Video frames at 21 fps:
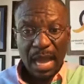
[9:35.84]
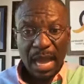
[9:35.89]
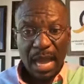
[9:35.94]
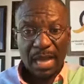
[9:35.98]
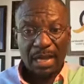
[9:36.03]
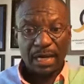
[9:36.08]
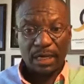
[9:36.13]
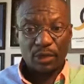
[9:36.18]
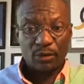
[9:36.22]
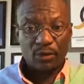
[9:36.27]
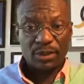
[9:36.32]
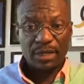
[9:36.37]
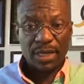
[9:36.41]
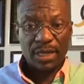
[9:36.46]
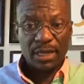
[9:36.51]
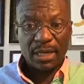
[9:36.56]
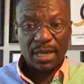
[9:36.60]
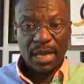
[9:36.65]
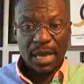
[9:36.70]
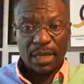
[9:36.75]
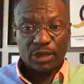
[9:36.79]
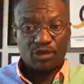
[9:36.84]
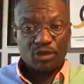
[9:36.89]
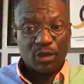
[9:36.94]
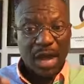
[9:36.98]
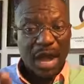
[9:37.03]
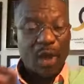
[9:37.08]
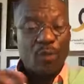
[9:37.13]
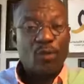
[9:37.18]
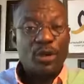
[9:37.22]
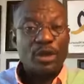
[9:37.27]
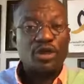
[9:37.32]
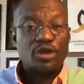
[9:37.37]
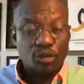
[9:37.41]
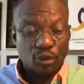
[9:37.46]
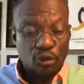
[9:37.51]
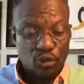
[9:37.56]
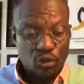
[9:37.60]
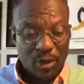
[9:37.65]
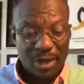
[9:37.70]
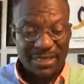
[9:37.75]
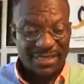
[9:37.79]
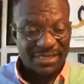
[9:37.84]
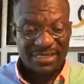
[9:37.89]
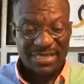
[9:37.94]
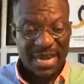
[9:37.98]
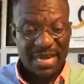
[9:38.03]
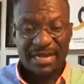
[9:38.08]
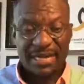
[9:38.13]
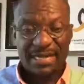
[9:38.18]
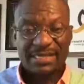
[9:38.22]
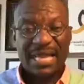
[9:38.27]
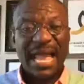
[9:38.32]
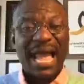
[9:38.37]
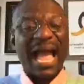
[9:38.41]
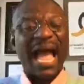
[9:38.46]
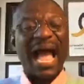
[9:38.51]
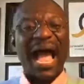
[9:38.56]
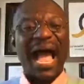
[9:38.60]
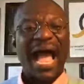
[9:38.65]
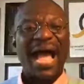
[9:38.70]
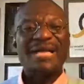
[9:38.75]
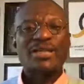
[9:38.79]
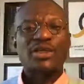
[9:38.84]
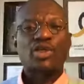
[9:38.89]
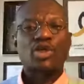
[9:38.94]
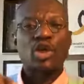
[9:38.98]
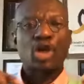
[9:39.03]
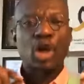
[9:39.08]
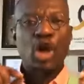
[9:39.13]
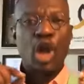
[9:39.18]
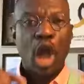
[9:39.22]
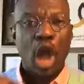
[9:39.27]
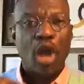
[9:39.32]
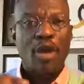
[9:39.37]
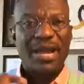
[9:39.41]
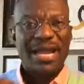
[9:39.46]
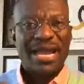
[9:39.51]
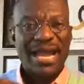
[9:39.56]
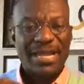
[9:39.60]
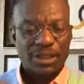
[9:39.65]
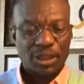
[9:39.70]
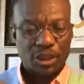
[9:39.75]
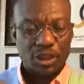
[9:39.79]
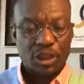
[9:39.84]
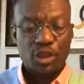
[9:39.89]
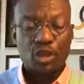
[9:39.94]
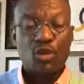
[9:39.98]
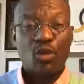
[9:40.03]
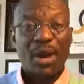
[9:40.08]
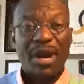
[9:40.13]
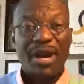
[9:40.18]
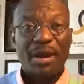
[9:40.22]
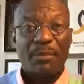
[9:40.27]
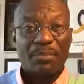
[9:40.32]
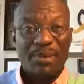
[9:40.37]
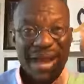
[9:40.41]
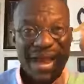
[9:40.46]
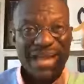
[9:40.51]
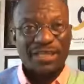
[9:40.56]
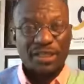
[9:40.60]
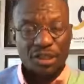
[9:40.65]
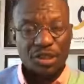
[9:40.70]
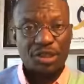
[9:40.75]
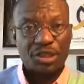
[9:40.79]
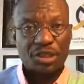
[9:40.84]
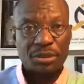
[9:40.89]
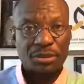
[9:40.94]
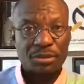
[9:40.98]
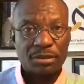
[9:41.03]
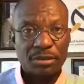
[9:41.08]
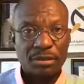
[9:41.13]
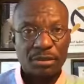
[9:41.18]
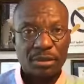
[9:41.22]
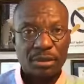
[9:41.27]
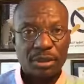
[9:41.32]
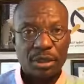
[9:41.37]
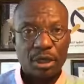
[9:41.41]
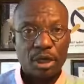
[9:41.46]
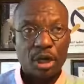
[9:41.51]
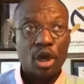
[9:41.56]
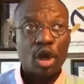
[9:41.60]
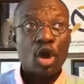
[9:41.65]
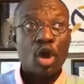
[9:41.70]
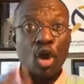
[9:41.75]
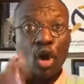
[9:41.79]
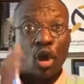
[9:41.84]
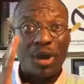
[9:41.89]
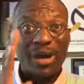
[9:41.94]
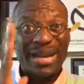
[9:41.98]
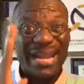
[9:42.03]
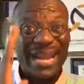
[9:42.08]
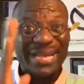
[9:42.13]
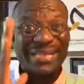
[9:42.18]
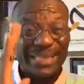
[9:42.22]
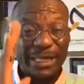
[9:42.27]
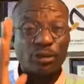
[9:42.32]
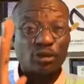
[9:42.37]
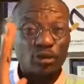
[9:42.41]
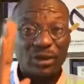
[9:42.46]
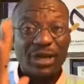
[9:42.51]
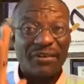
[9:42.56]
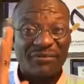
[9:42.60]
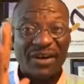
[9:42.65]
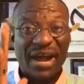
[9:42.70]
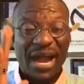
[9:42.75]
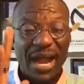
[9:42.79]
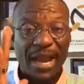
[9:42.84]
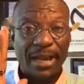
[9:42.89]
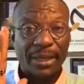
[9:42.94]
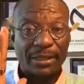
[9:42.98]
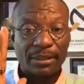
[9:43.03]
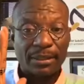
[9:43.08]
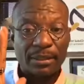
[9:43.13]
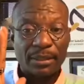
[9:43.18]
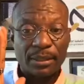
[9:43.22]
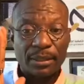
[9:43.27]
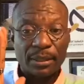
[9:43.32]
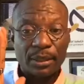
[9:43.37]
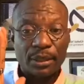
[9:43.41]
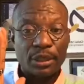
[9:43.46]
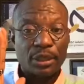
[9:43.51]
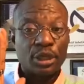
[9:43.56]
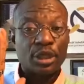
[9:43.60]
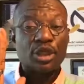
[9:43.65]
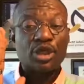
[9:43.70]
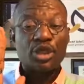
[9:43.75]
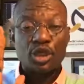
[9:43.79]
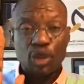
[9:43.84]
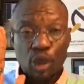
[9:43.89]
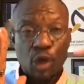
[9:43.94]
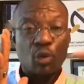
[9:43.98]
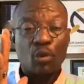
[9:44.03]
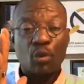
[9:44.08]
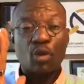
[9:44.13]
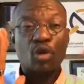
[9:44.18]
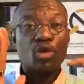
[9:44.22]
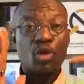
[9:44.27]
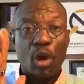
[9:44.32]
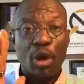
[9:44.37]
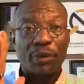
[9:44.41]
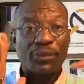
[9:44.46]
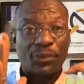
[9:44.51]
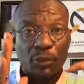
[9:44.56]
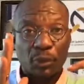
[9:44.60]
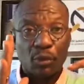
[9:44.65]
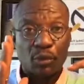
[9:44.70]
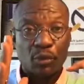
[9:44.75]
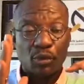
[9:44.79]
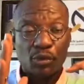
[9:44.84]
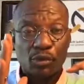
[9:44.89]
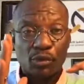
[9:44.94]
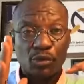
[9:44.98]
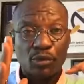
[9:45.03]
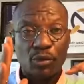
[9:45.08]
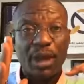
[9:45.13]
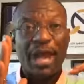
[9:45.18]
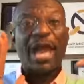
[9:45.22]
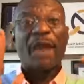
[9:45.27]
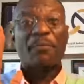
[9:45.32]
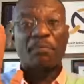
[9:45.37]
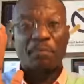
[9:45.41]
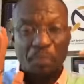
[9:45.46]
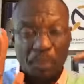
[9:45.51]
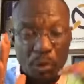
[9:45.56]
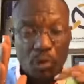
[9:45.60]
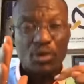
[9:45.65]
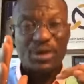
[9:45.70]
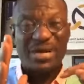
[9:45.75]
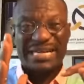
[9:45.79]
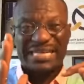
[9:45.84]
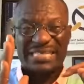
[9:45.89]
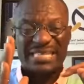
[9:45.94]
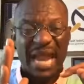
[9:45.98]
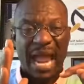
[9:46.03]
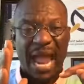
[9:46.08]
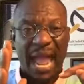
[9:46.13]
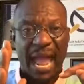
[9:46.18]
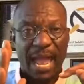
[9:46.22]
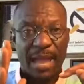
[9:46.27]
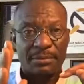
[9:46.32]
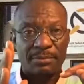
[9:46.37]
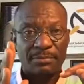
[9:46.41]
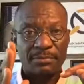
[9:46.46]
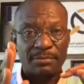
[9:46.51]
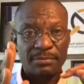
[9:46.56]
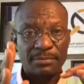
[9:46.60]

Hallelujah. And so I want you to understand this. As long as you are a branch connected to the vine, you will go through a pruning time.